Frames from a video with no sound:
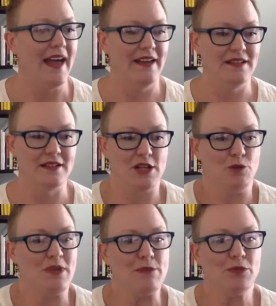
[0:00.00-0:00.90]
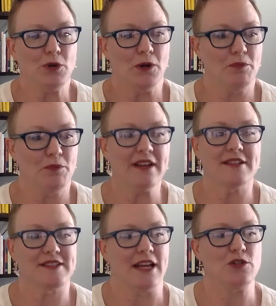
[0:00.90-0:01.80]
And, people,
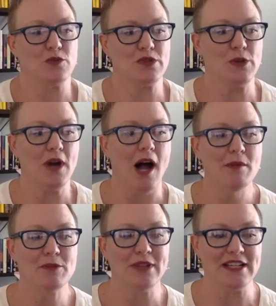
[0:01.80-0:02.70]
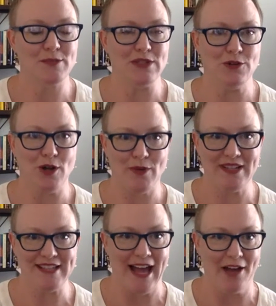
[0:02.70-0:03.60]
because statues were so commonplace, we don't
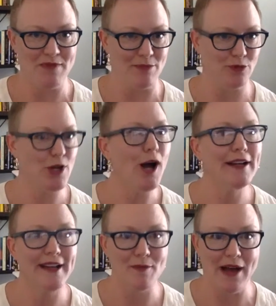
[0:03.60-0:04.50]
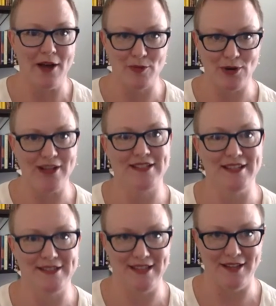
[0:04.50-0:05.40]
always have people talking about the
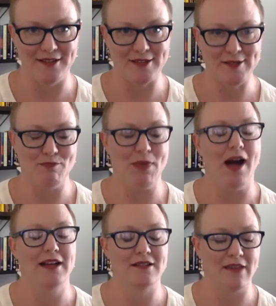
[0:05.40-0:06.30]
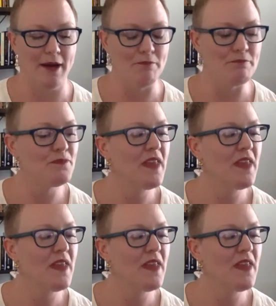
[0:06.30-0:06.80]
processes behind them.